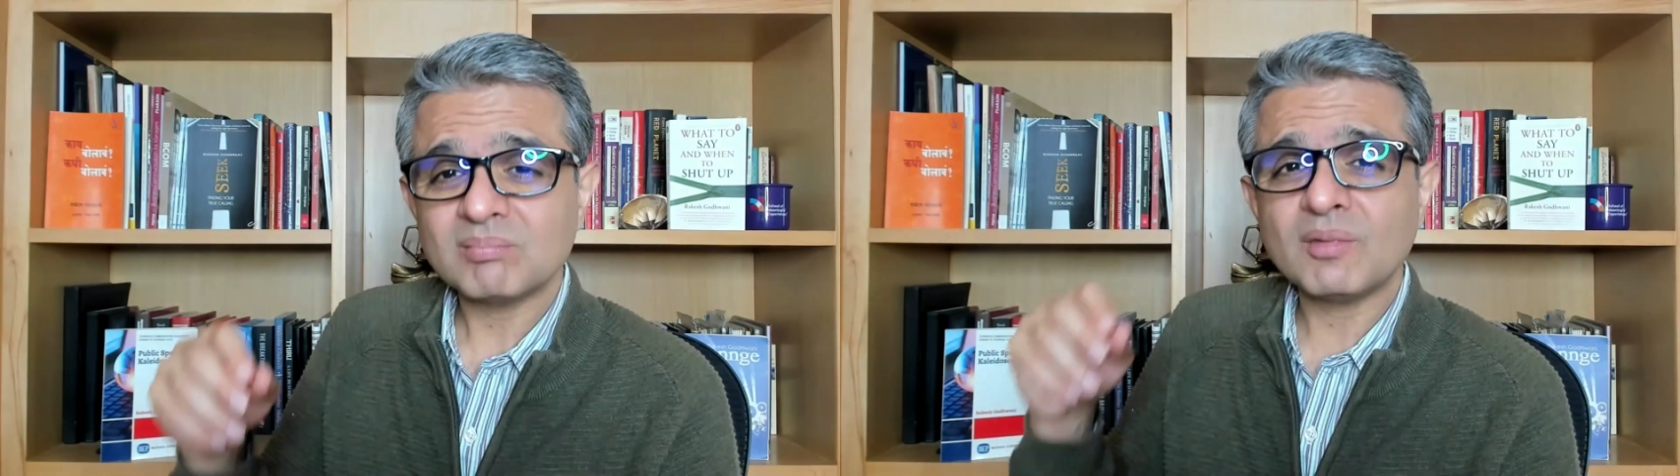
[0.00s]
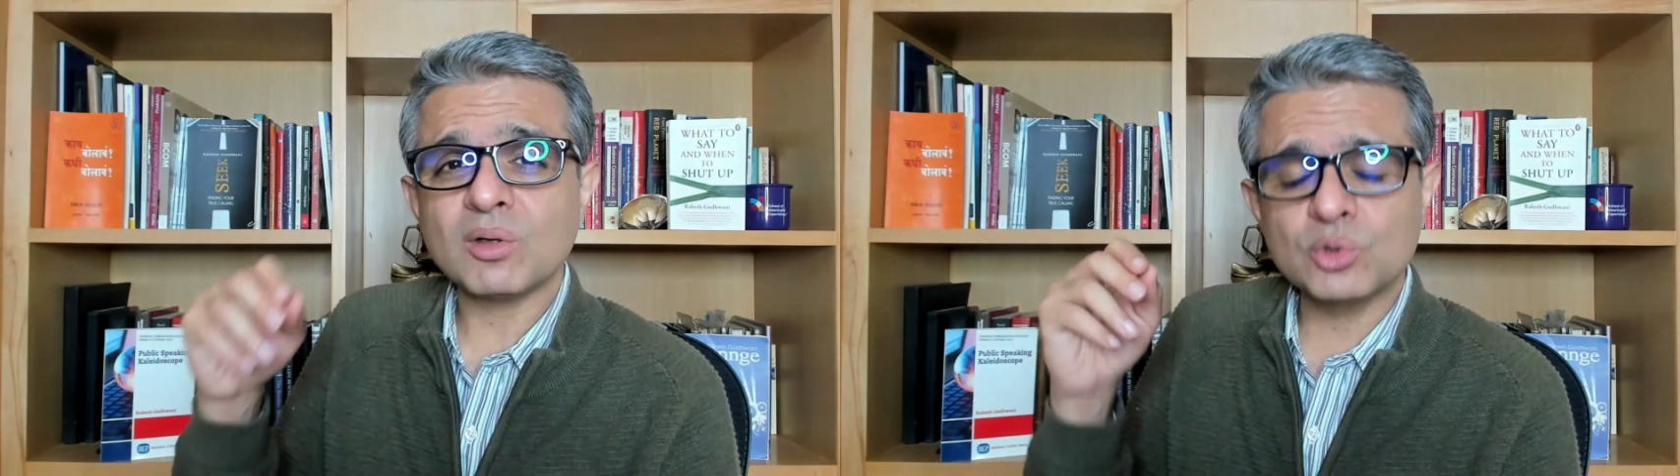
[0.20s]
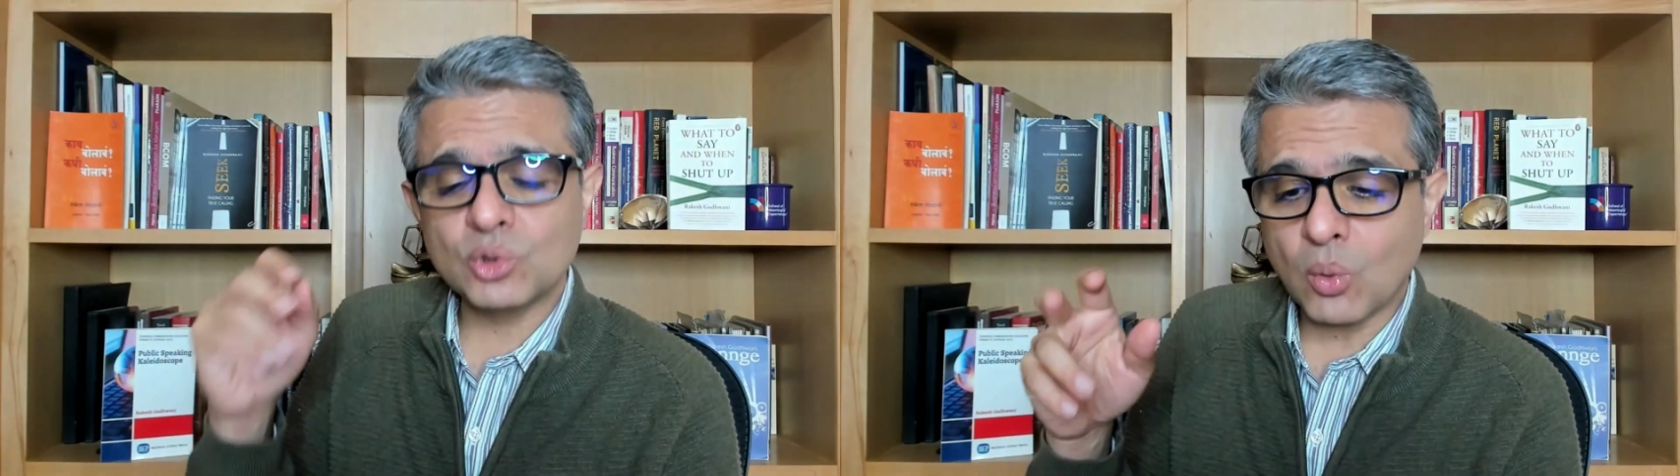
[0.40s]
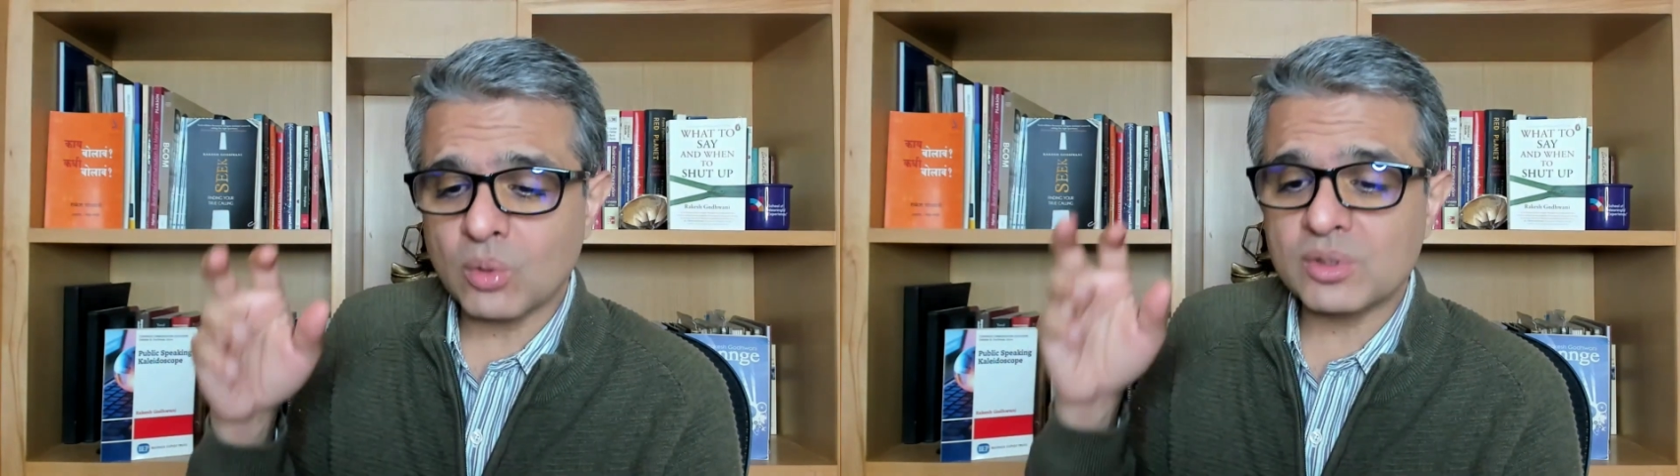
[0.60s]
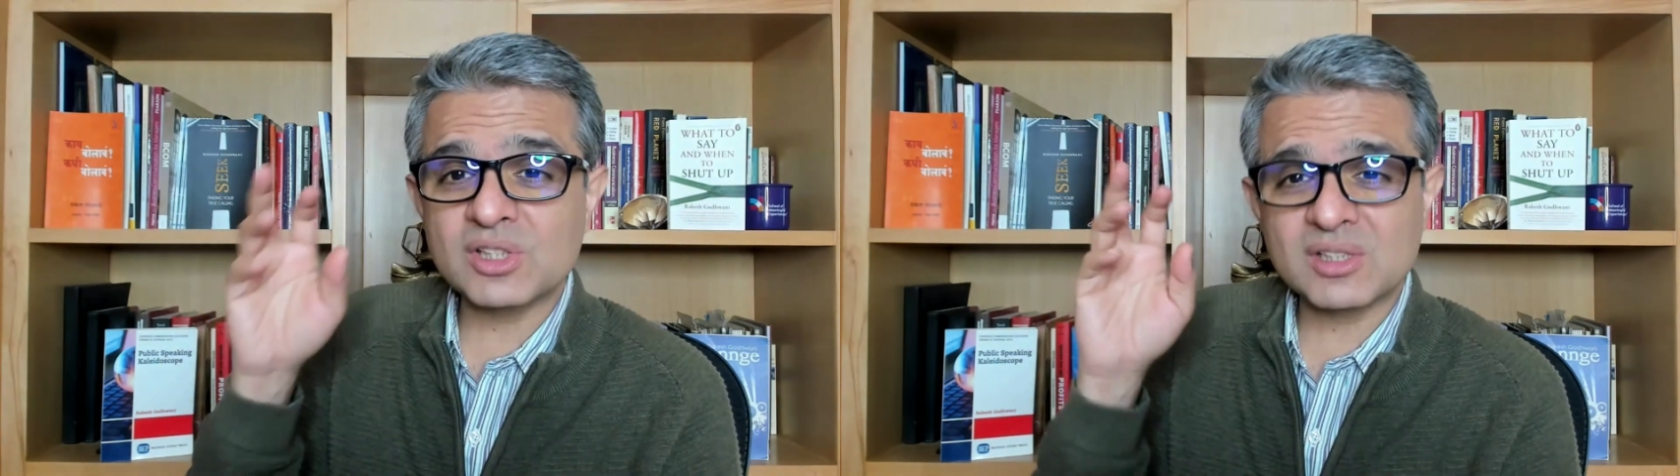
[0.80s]

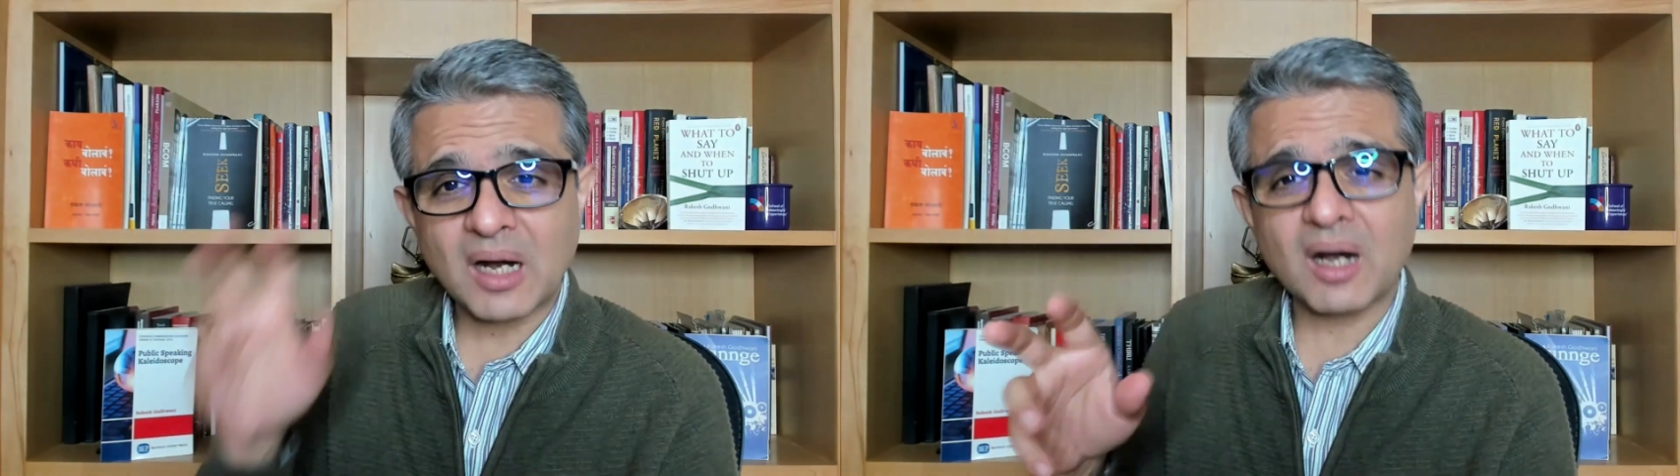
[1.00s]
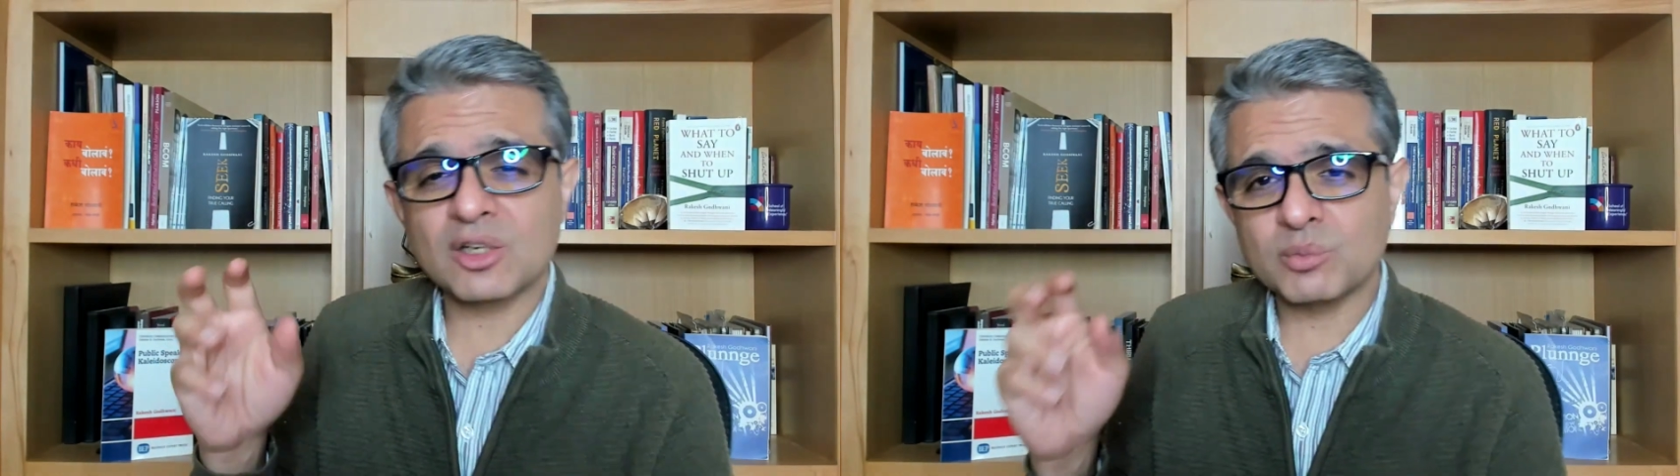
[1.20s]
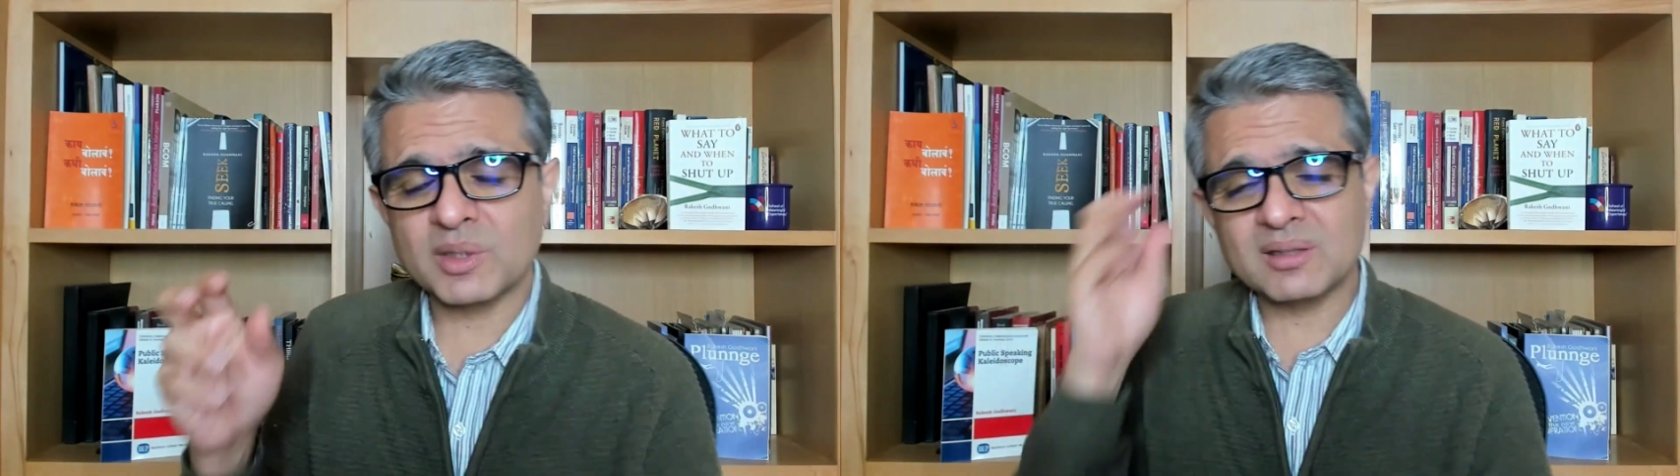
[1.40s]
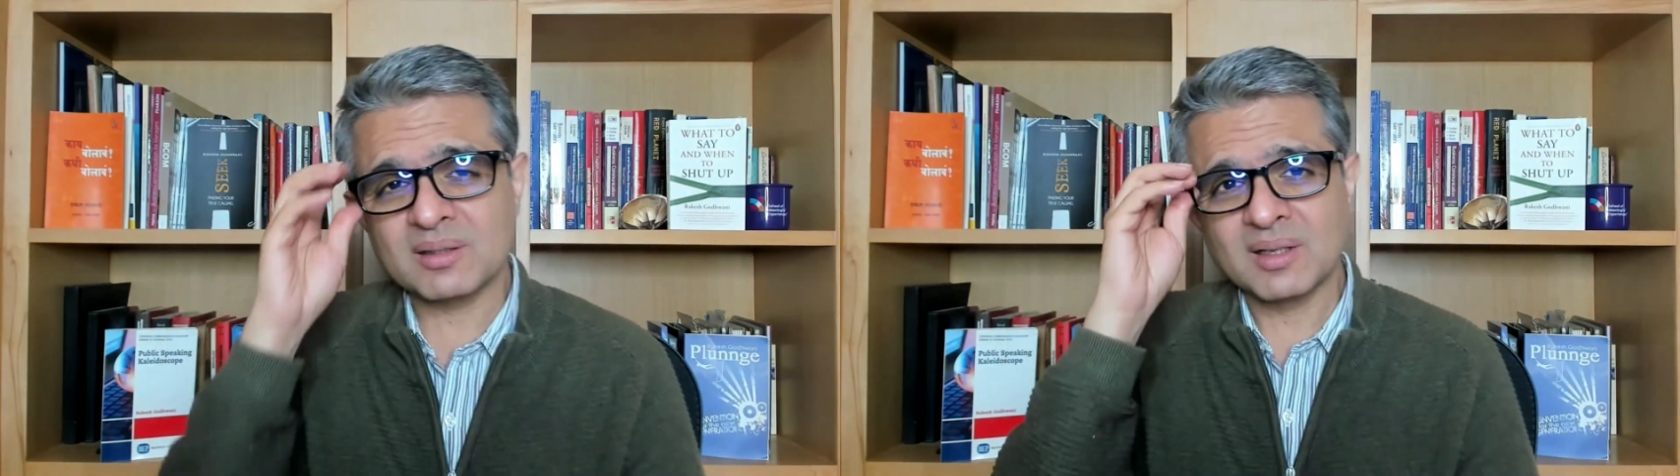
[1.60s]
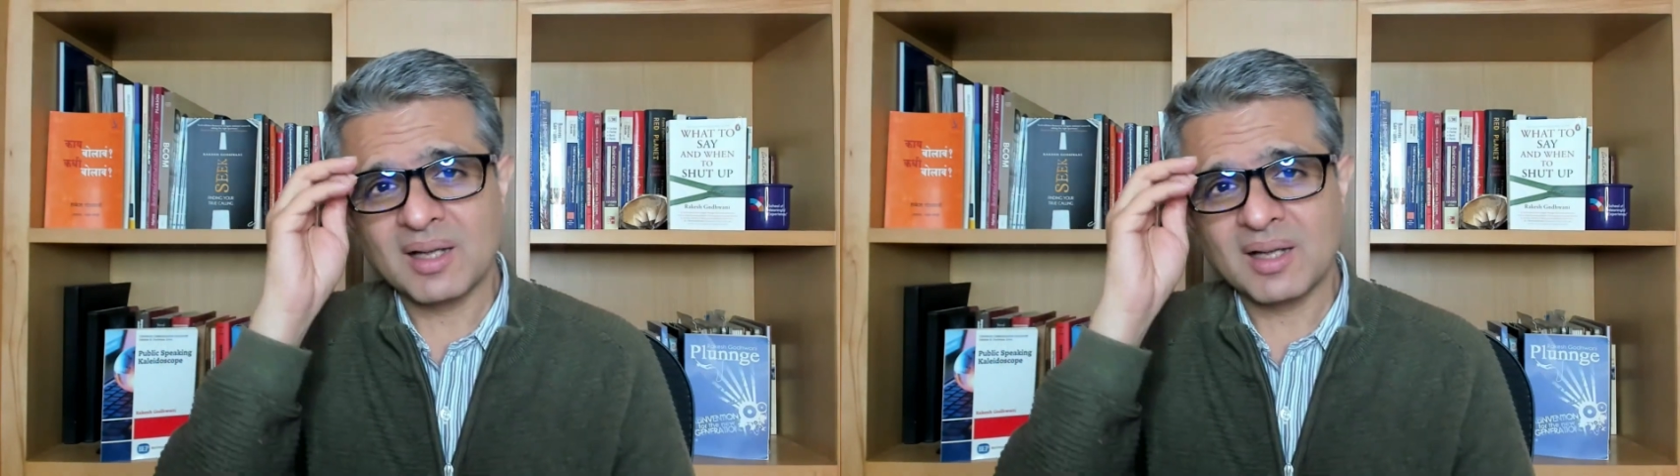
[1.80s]
don't start with